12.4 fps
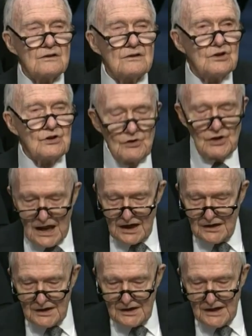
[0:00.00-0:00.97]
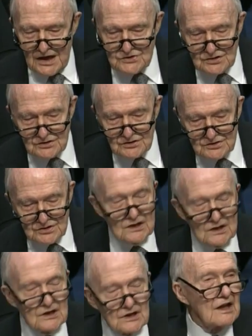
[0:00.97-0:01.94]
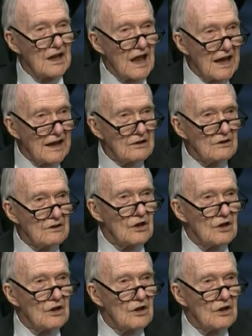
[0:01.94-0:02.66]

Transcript: the United Nations, like